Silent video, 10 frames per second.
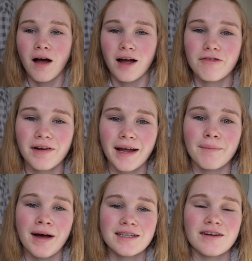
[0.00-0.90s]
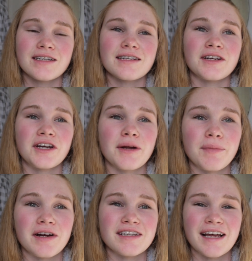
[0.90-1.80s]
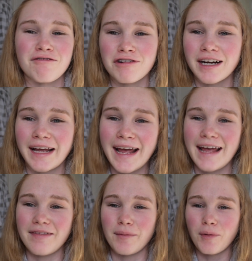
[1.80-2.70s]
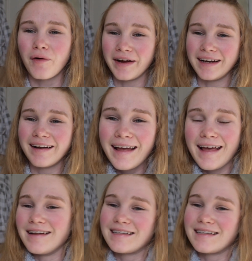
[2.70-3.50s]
I feel like massages are good because they really hit the point in,